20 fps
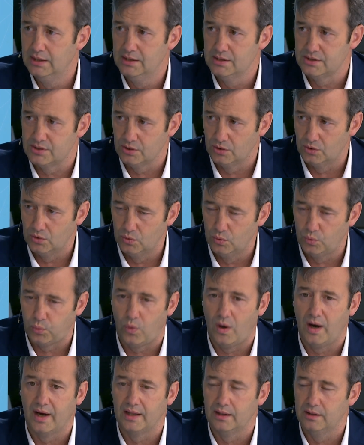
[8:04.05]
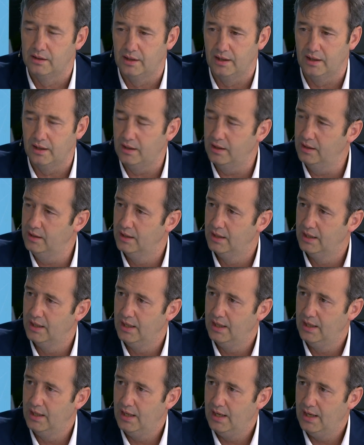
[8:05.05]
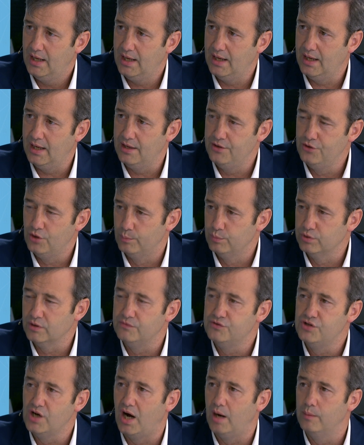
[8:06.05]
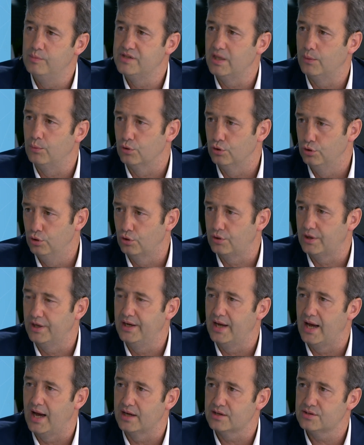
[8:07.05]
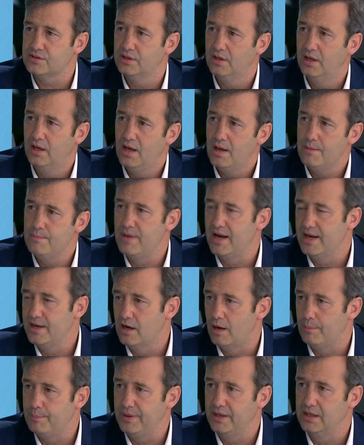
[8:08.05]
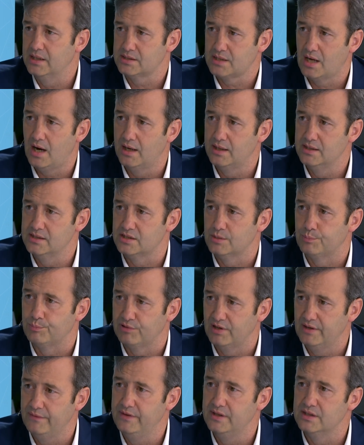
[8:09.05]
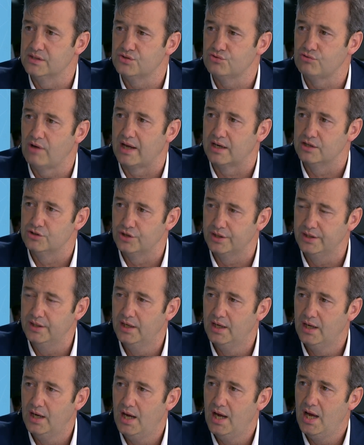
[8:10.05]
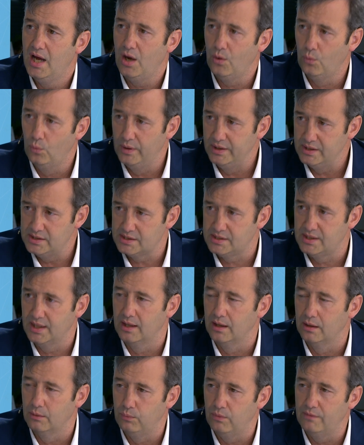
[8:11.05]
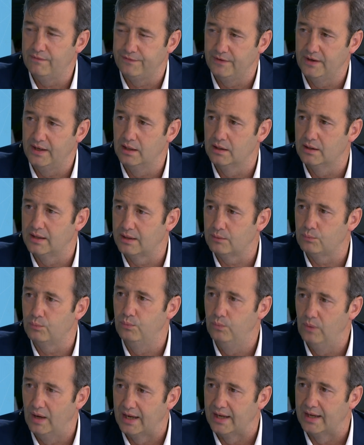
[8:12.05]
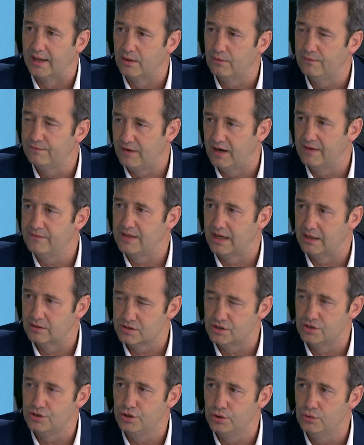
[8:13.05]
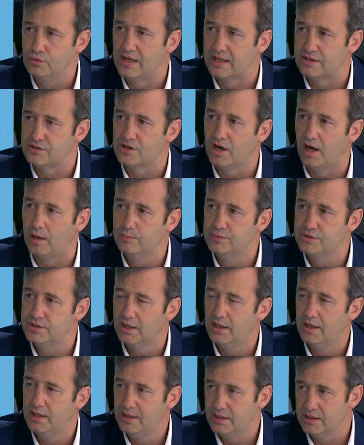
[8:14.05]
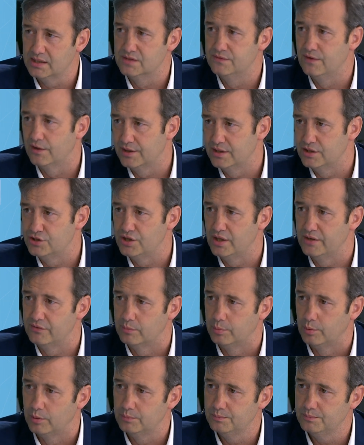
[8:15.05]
So while the uh, number of jobs that we're looking at may not be as high as the previous strategy, we still feel that uh, 5,000 new net jobs is very achievable.